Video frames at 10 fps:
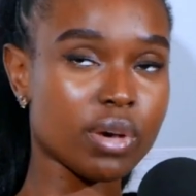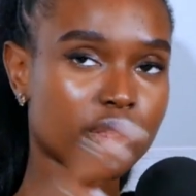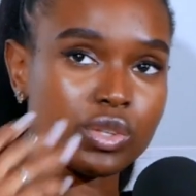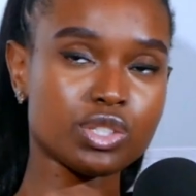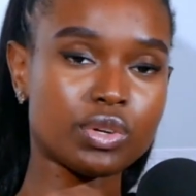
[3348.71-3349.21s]

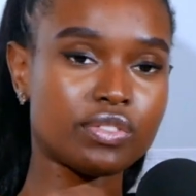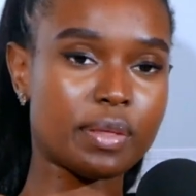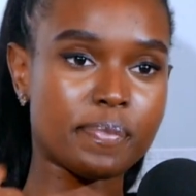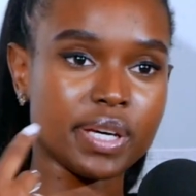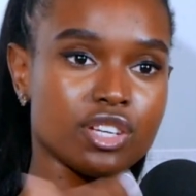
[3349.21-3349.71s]
motherhood is one
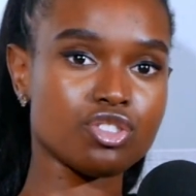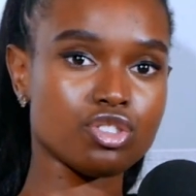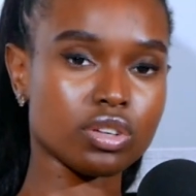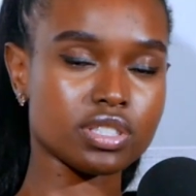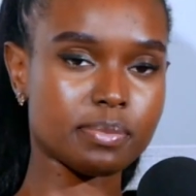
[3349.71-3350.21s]
of the
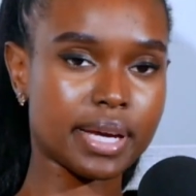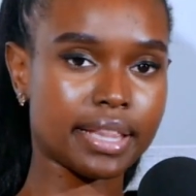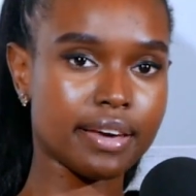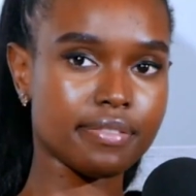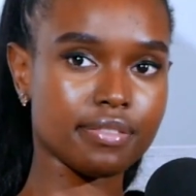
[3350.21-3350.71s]
biggest shocks in
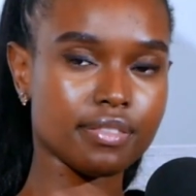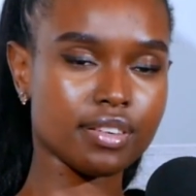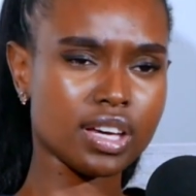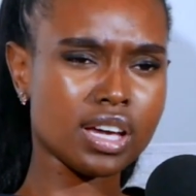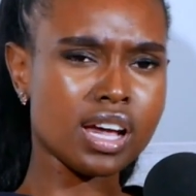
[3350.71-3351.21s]
my life.
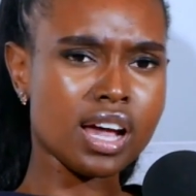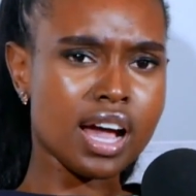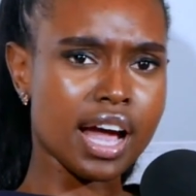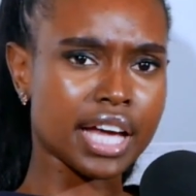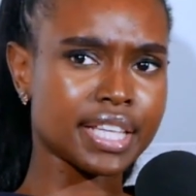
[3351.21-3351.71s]
Mm-hmm.
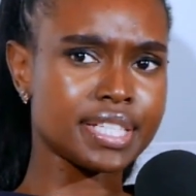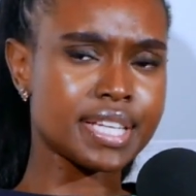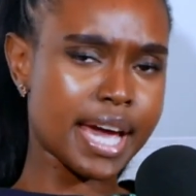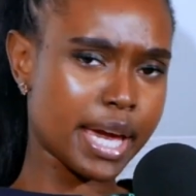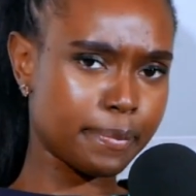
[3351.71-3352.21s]
At the
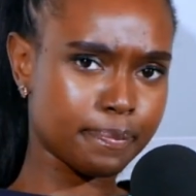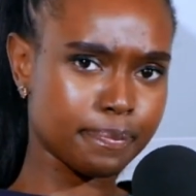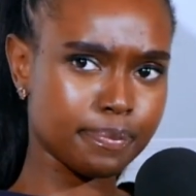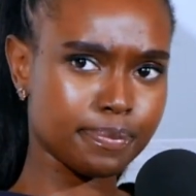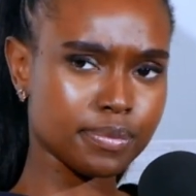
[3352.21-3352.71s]

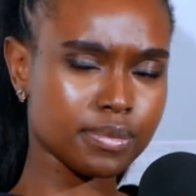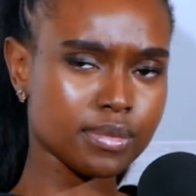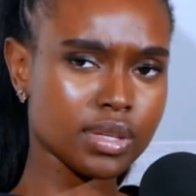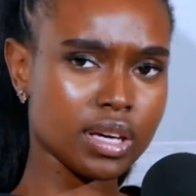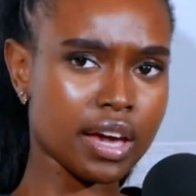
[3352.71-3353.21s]
time
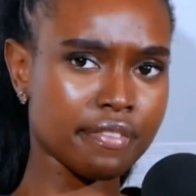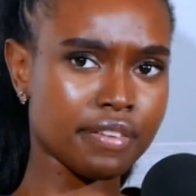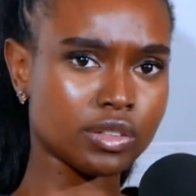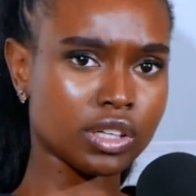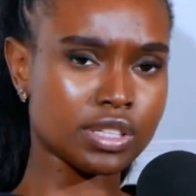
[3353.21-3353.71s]
I
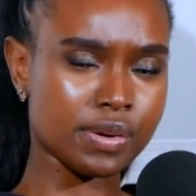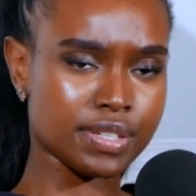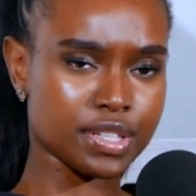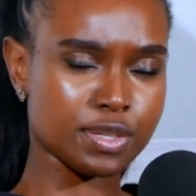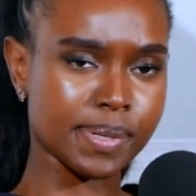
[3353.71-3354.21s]
found out I
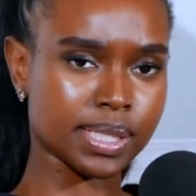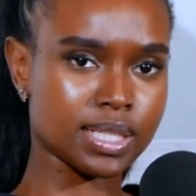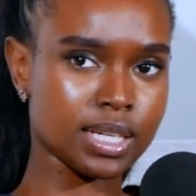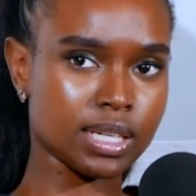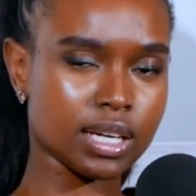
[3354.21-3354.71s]
was
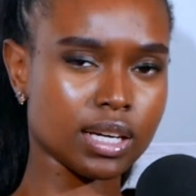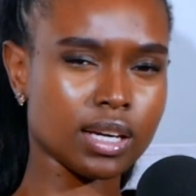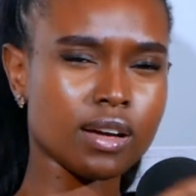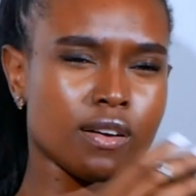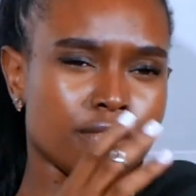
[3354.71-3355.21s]
expecting
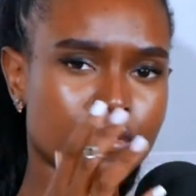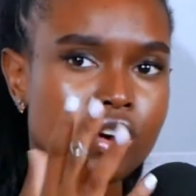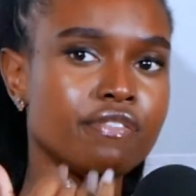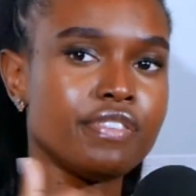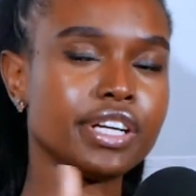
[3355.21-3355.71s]

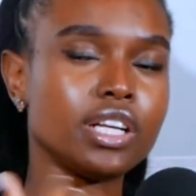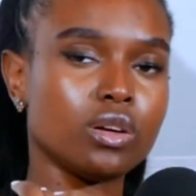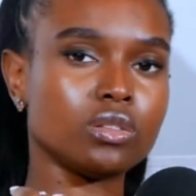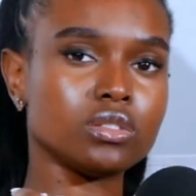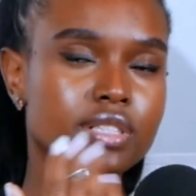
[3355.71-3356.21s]
for a very
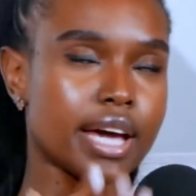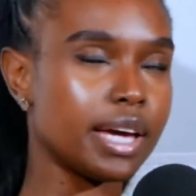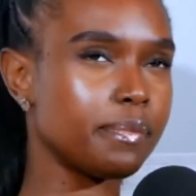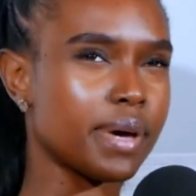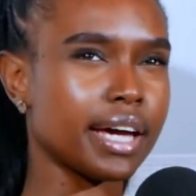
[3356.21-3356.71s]
long
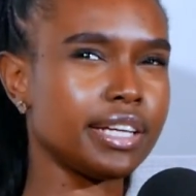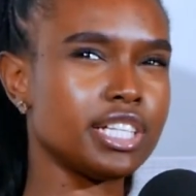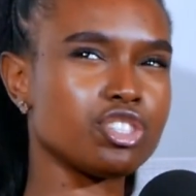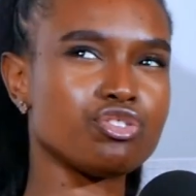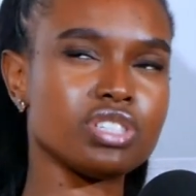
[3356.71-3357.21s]
time, I
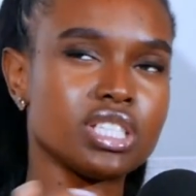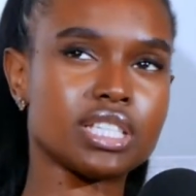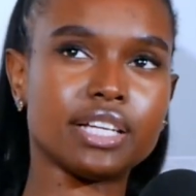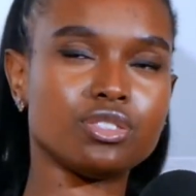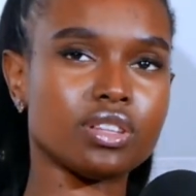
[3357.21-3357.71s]
had just
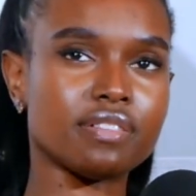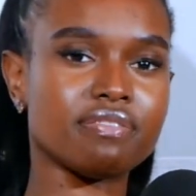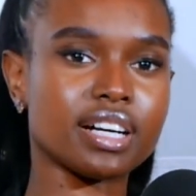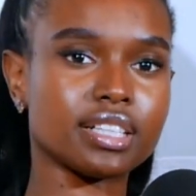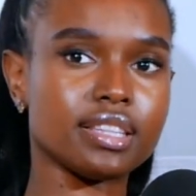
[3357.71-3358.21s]
resigned to the
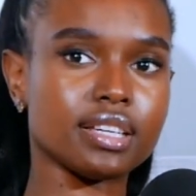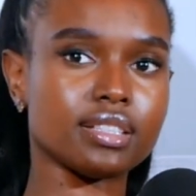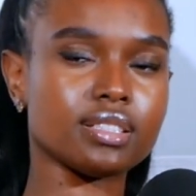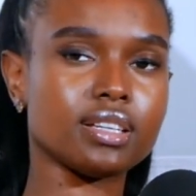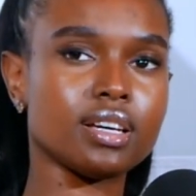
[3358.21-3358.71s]
fact
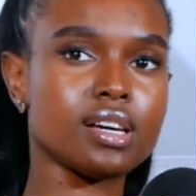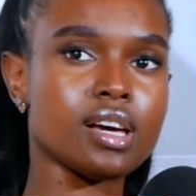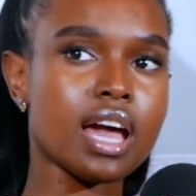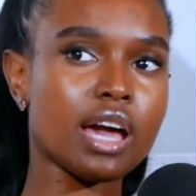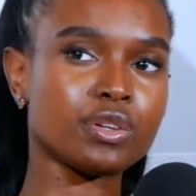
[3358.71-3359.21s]
that
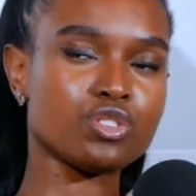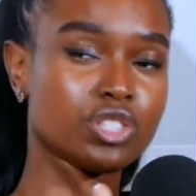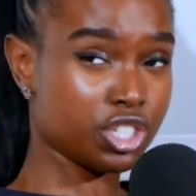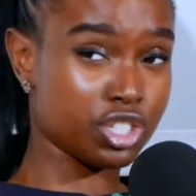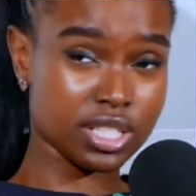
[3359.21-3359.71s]
I was not